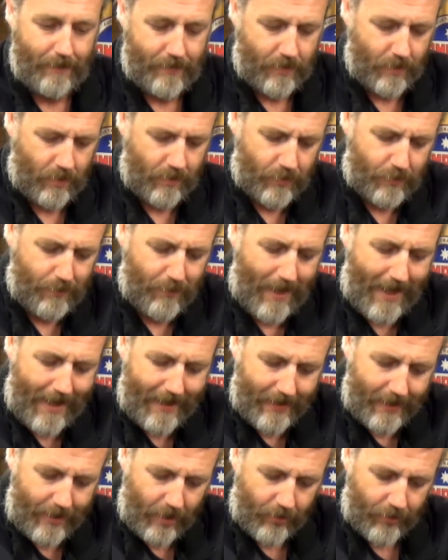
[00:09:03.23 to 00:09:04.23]
So it was
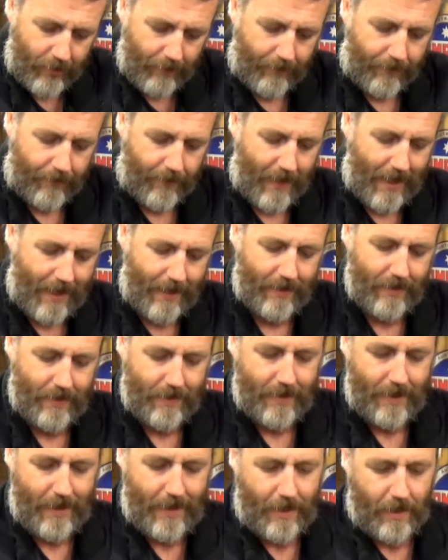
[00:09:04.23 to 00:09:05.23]
mainly on the front
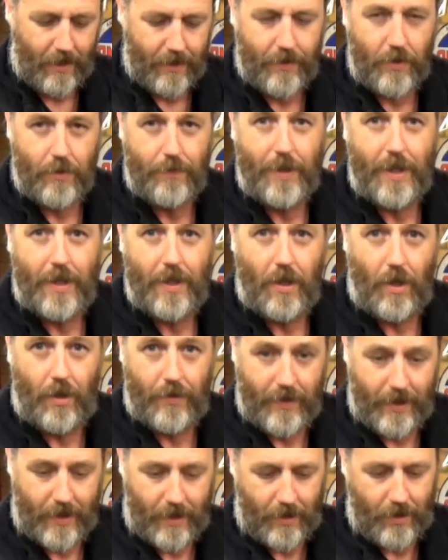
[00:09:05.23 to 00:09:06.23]
and a little bit
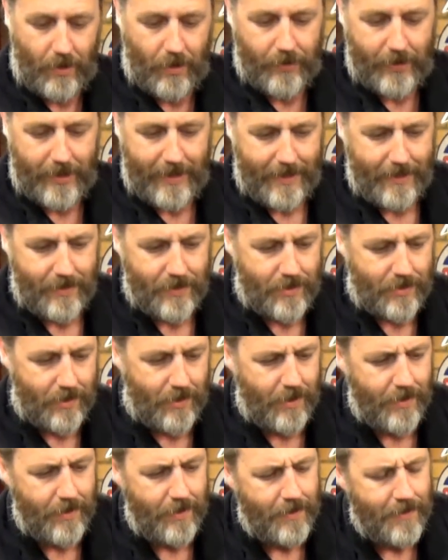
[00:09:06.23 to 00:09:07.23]
on the
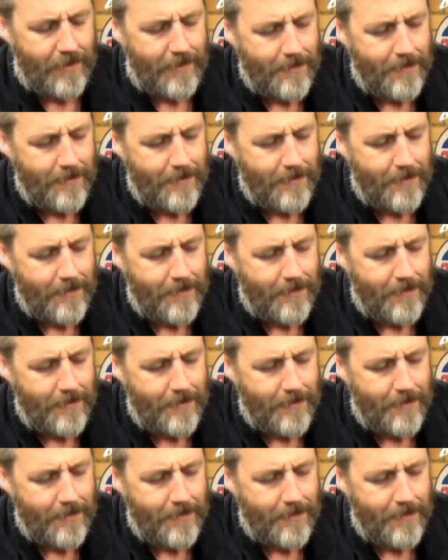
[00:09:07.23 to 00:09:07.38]
inside.